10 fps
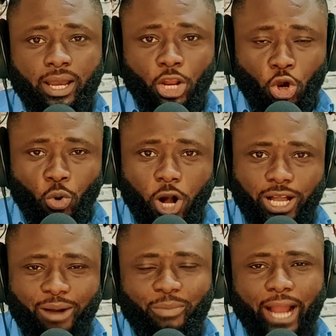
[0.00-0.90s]
Hello,
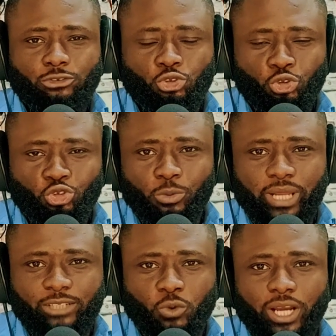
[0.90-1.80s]
welcome back to Tuntum
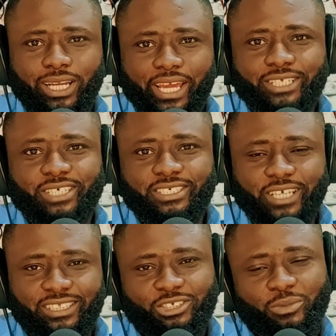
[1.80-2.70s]
Network, ladies and
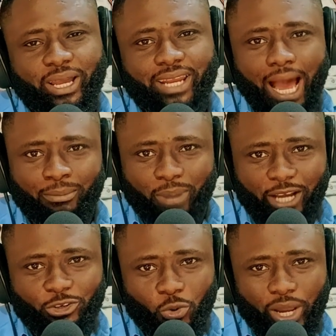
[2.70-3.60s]
gentlemen. I'm
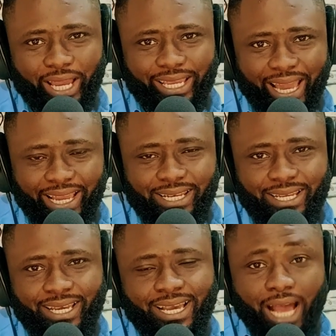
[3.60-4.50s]
back your way
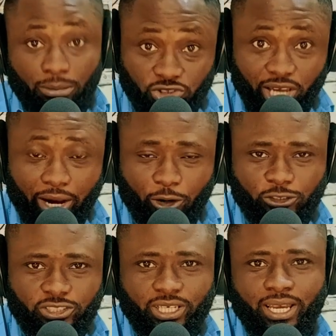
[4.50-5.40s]
again. I'm
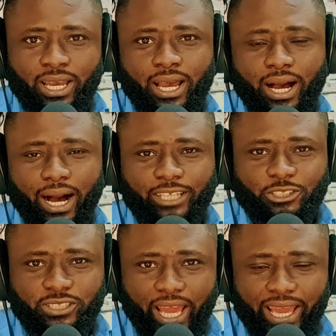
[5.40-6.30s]
Cyrus.
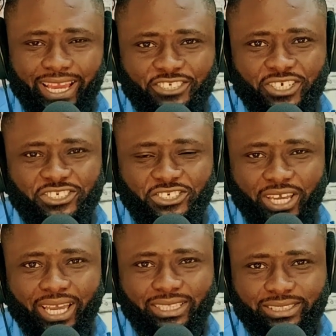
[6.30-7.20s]
Today is the
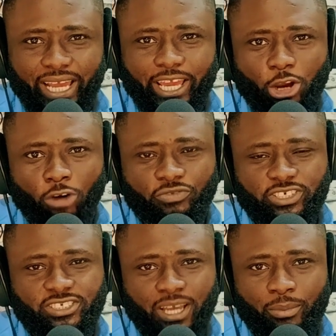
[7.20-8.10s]
second day of
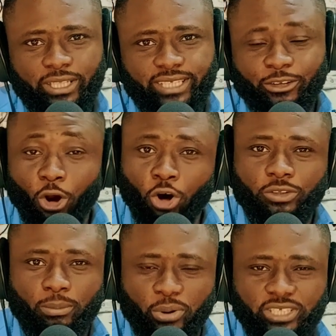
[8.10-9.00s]
the summit, and
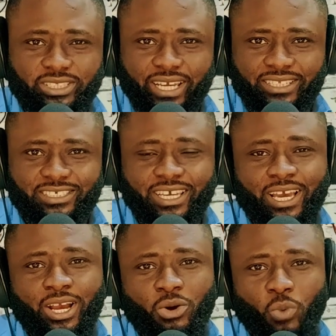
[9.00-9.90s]
all the presidents
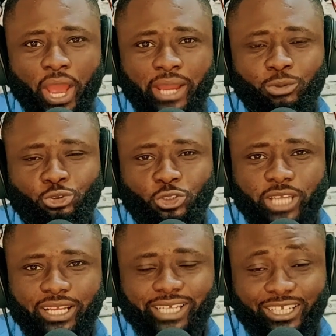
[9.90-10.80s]
were able to
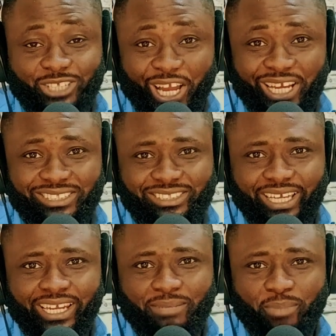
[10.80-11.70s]
take their
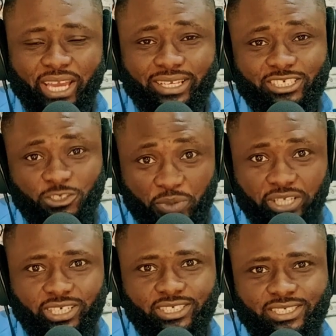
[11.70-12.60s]
turns and make
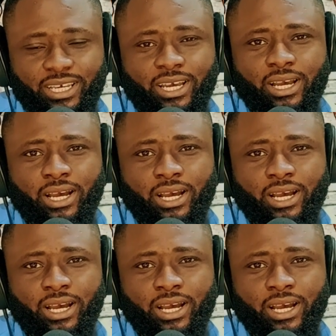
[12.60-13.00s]
speeches.